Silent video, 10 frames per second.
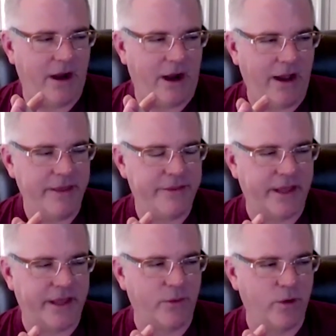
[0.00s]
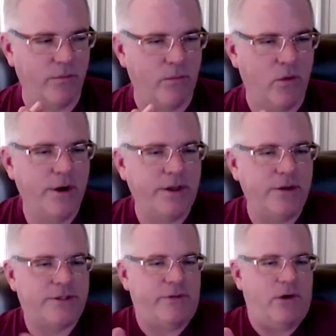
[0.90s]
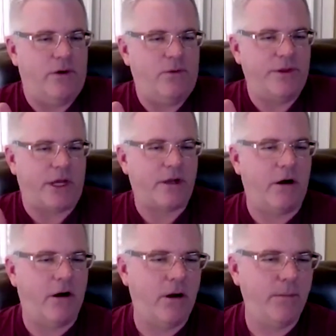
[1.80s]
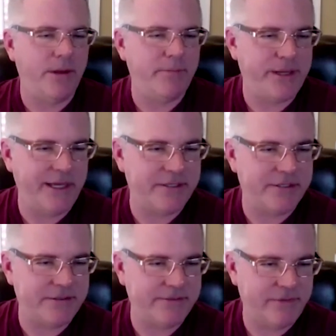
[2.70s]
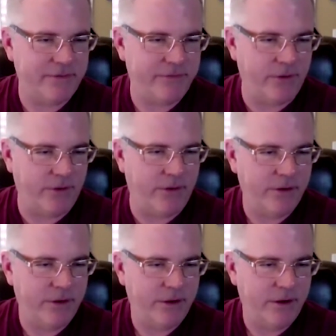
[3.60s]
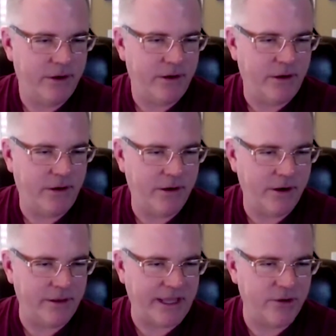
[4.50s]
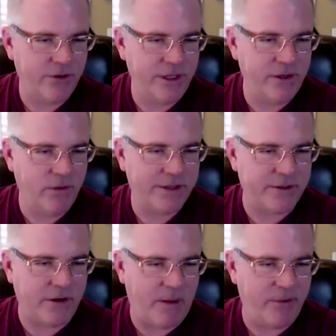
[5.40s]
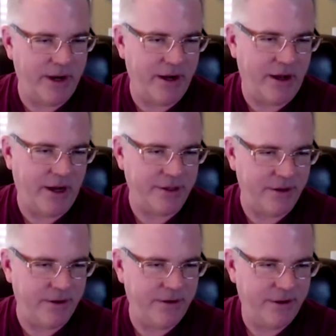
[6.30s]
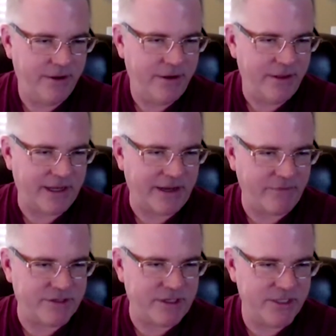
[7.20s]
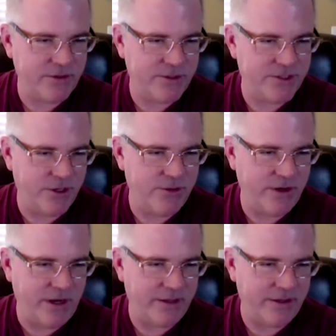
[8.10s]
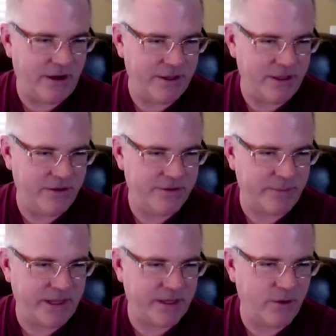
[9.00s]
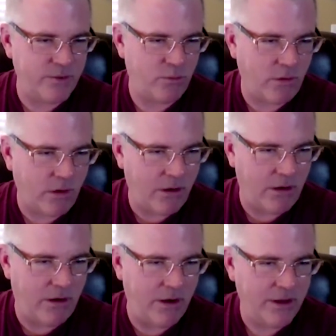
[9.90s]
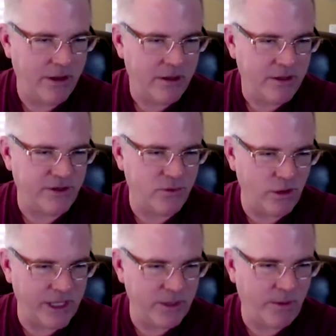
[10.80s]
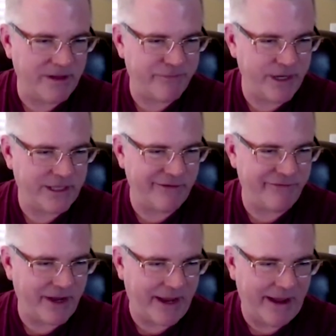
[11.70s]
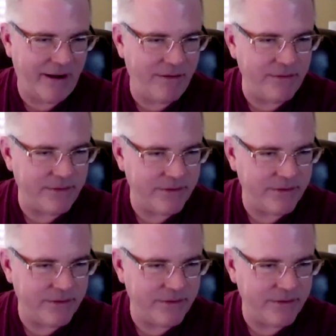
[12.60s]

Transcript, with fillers: I think that we're more useful with a calm and peaceful heart. Like, who do you want to operate on you? Like, if, if somebody's doing surgery on, on you and something goes wrong, do you really want them to freak the fuck out?